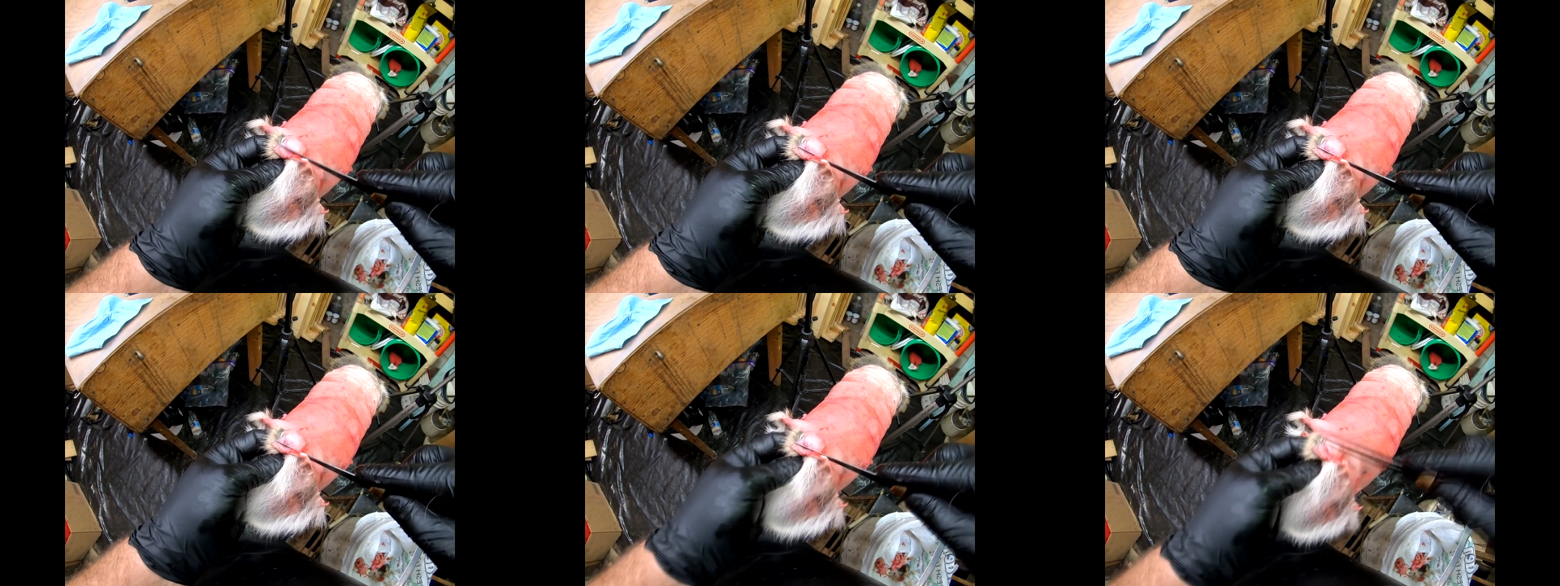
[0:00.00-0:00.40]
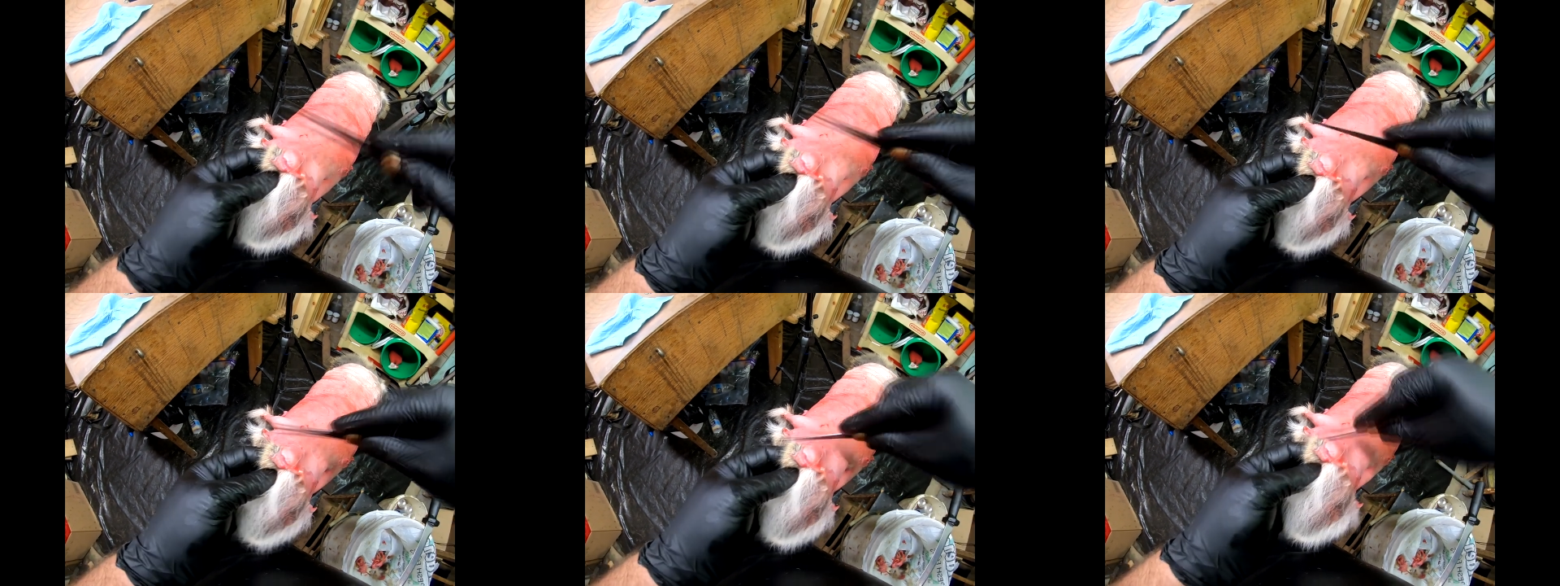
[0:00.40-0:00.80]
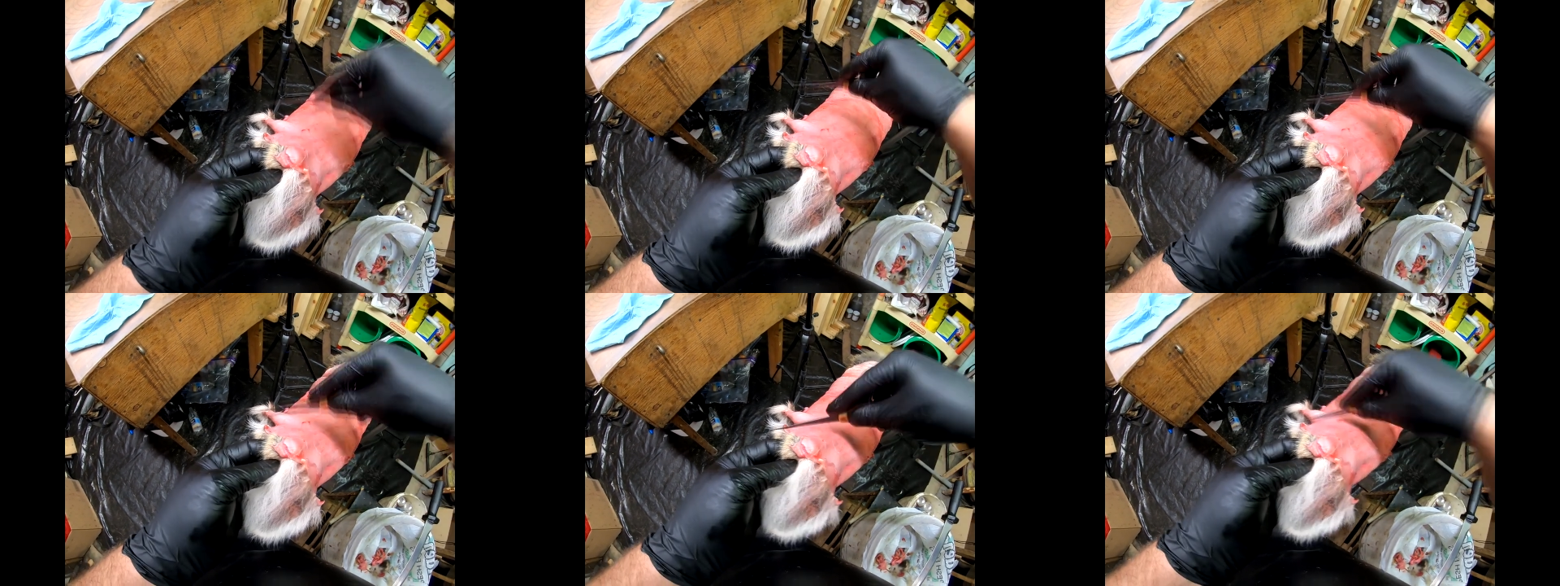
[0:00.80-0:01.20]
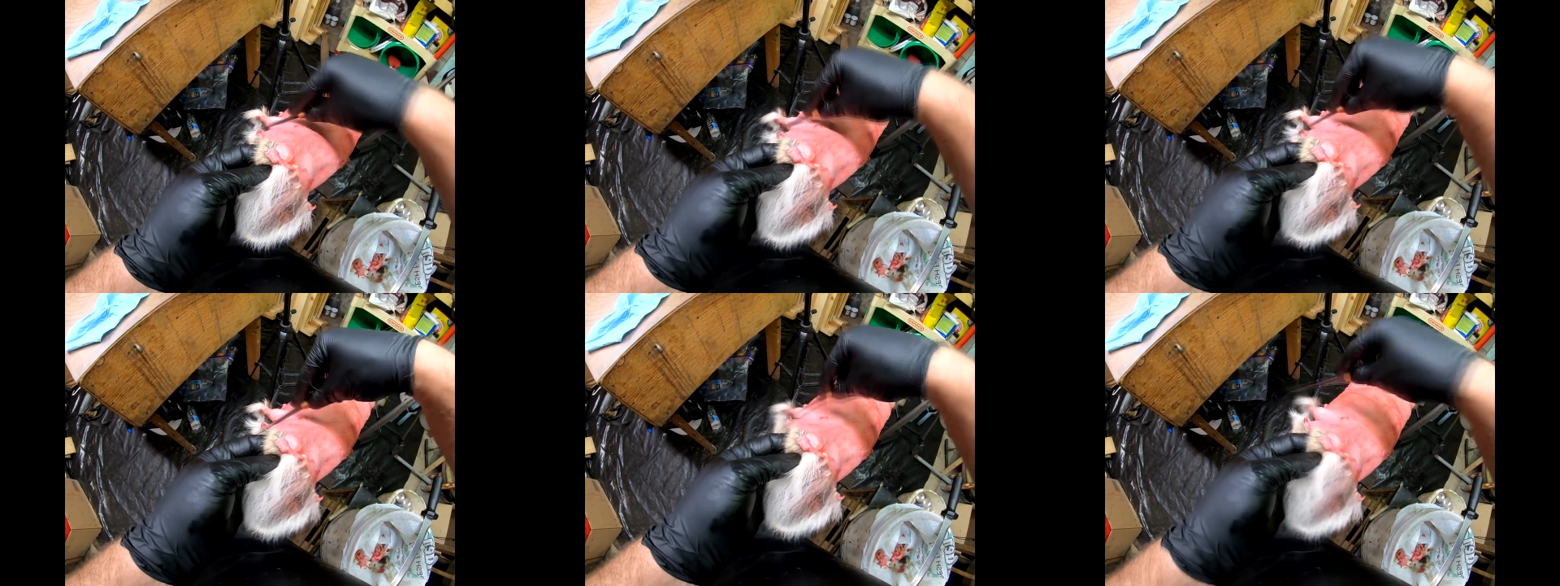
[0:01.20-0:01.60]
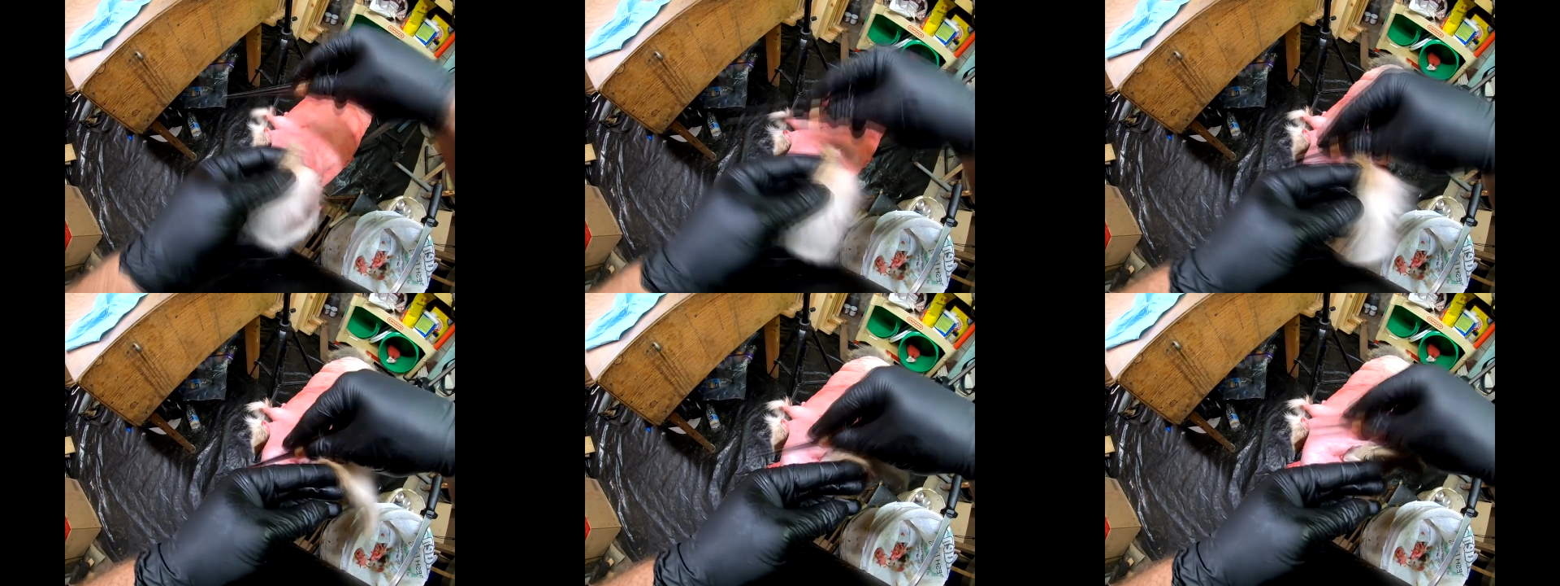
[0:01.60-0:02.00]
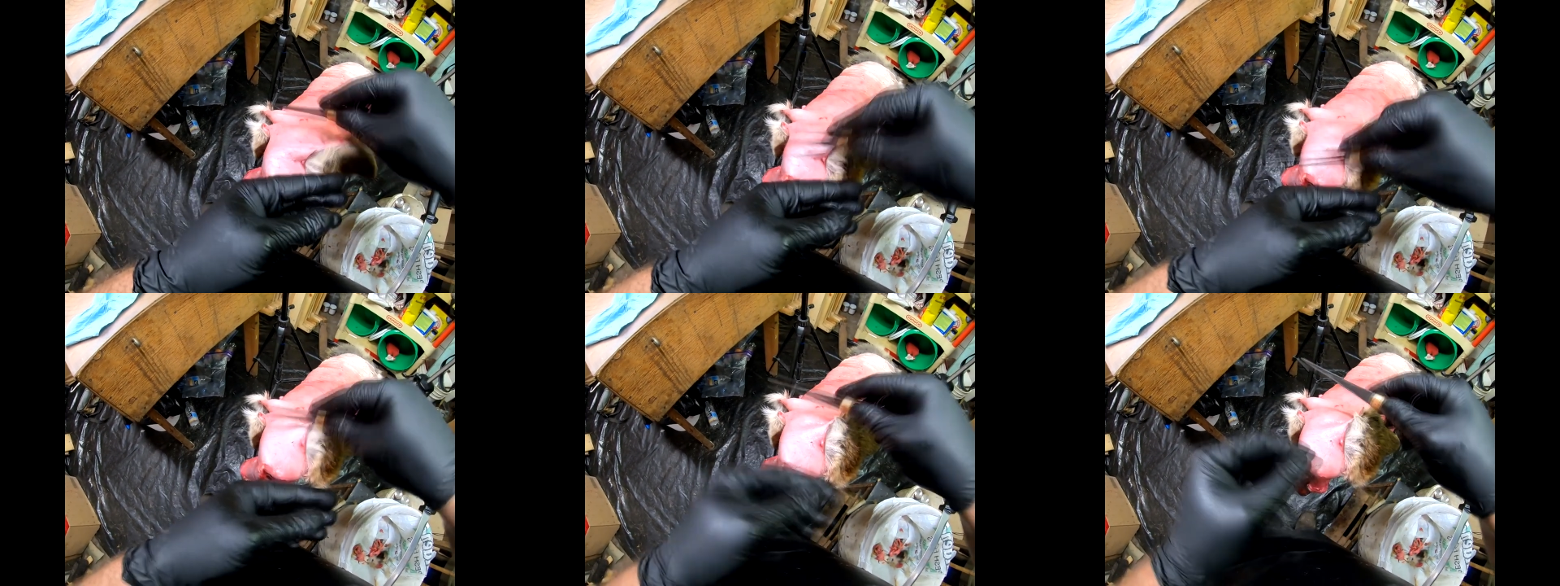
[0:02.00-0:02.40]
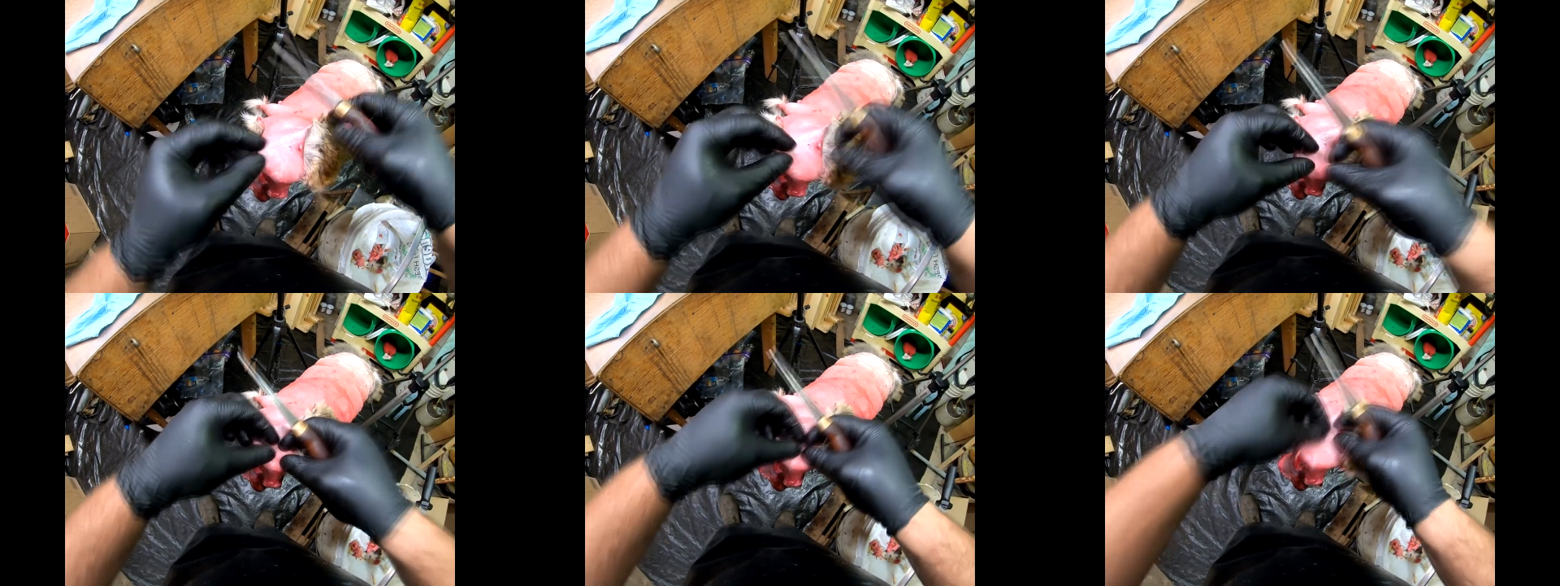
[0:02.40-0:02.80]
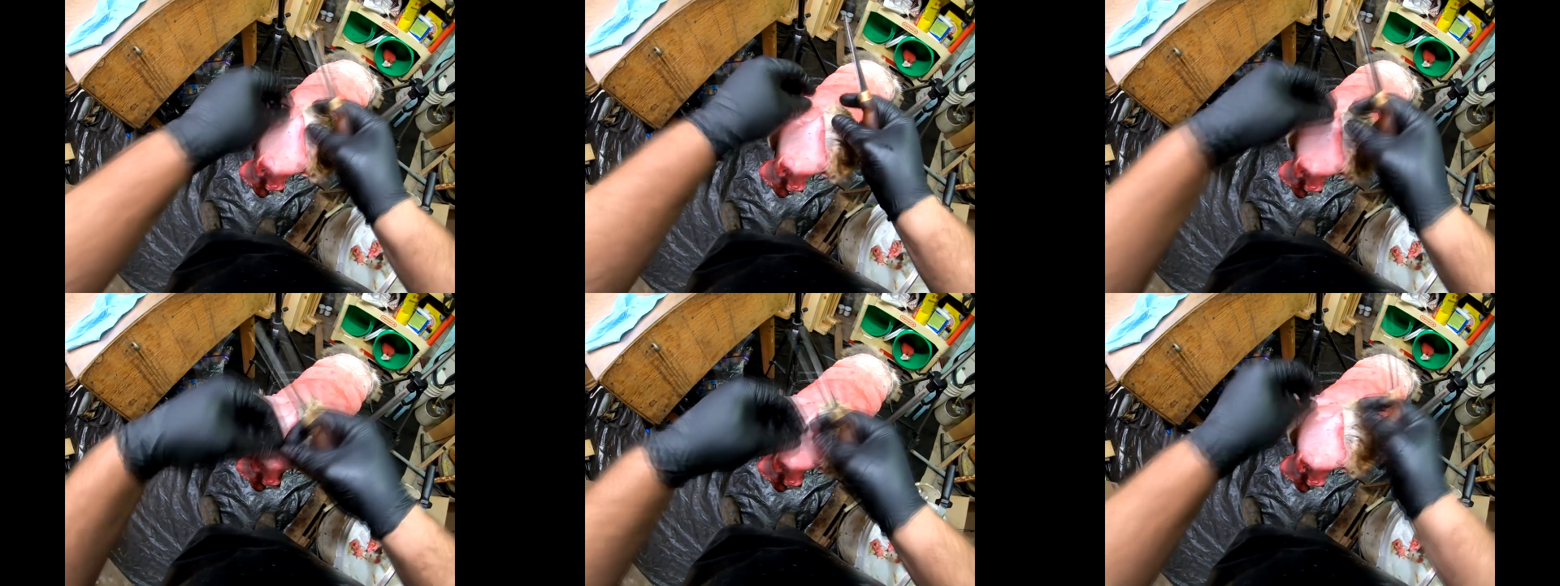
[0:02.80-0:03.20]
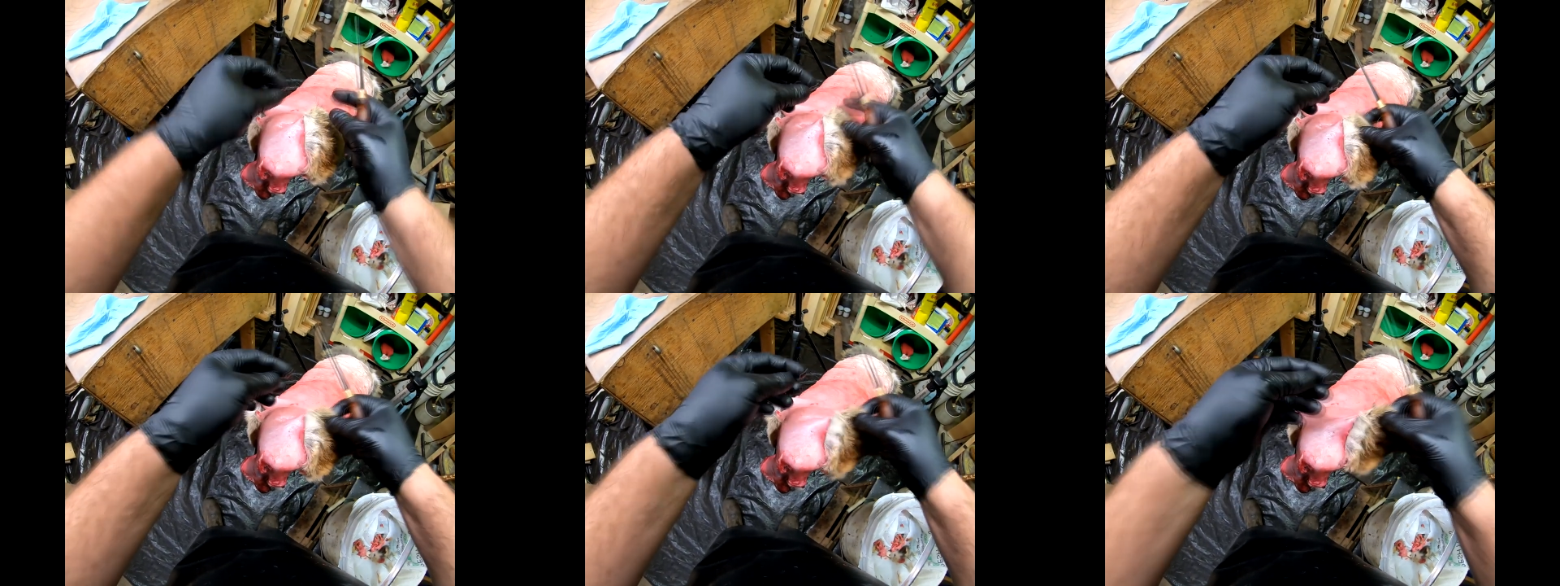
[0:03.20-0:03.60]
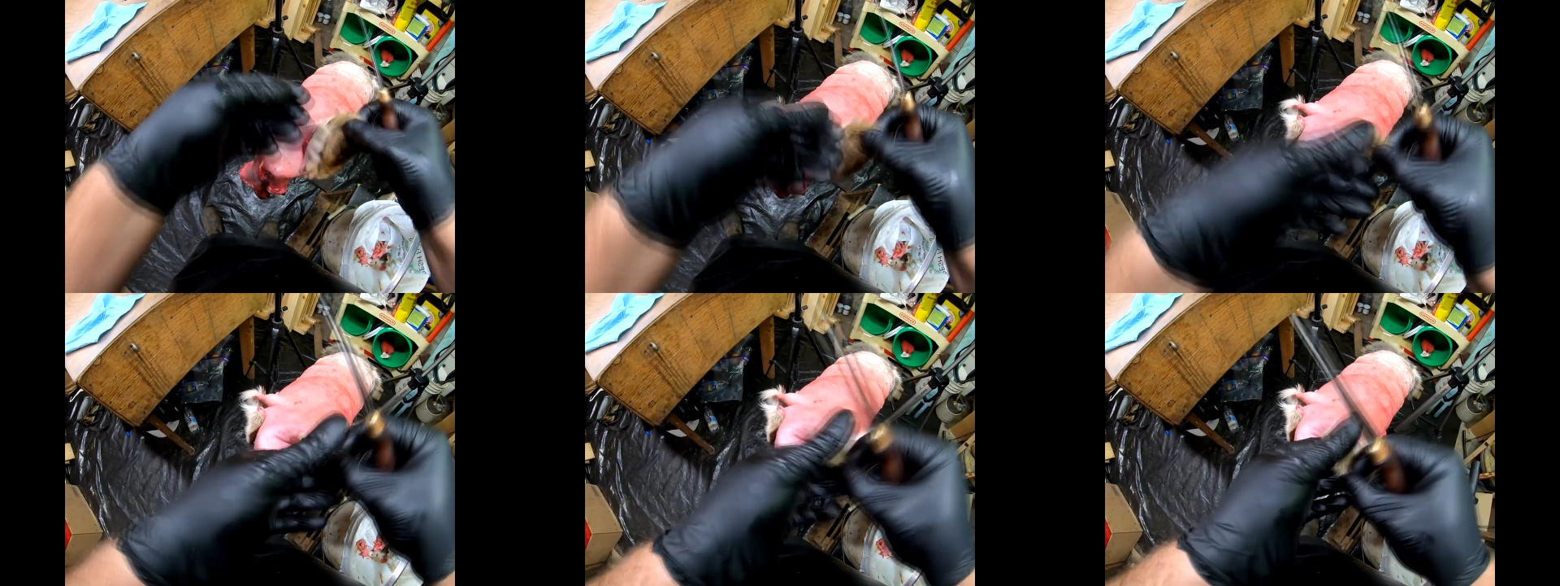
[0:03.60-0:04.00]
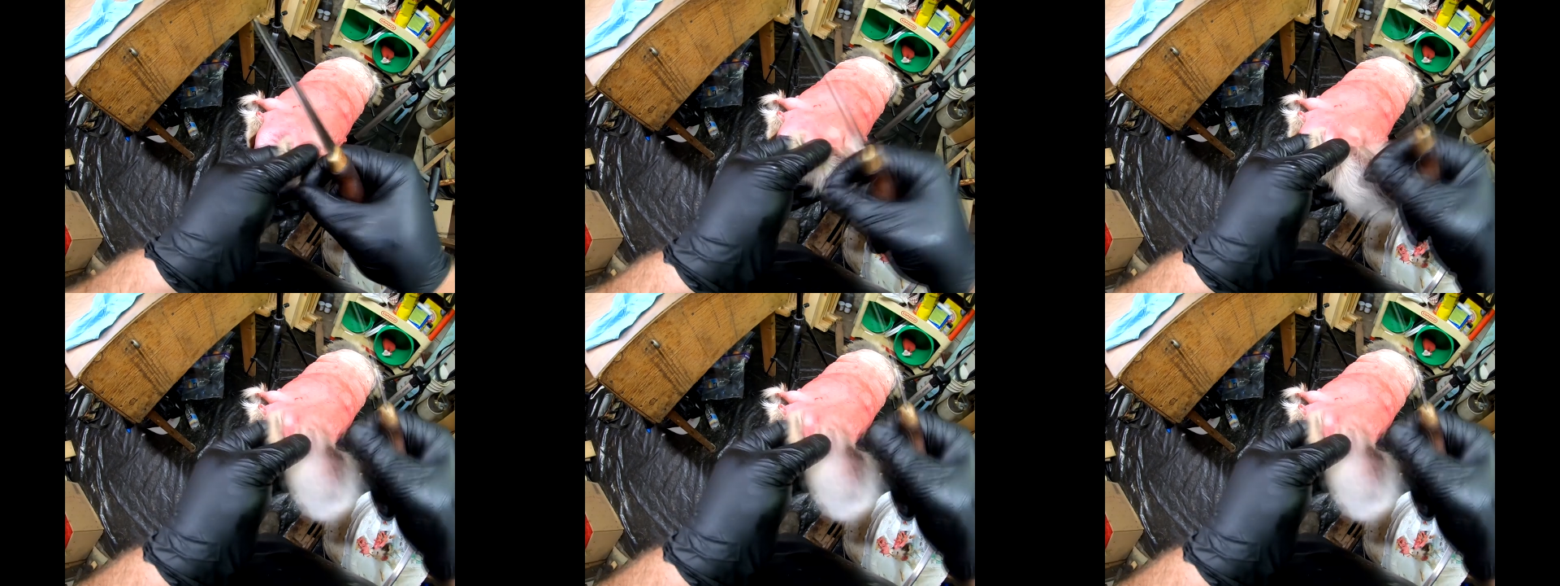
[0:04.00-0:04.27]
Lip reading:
Nobody's mouth can be seen.